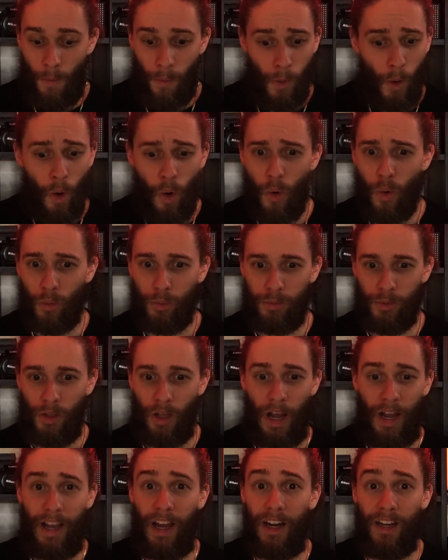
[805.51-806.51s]
oh,
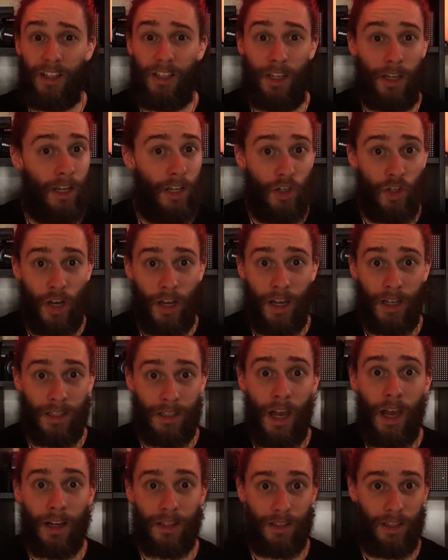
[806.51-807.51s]
I got a
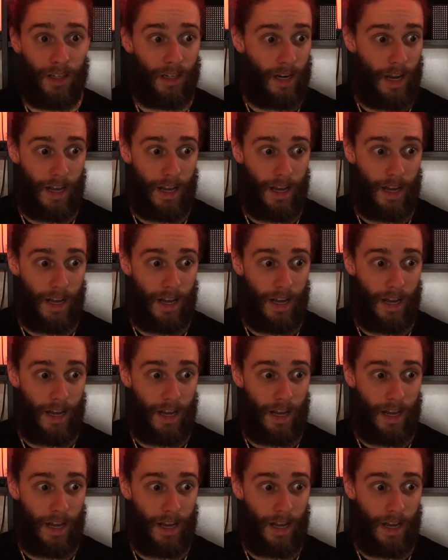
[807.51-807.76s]
DDJ-SX and it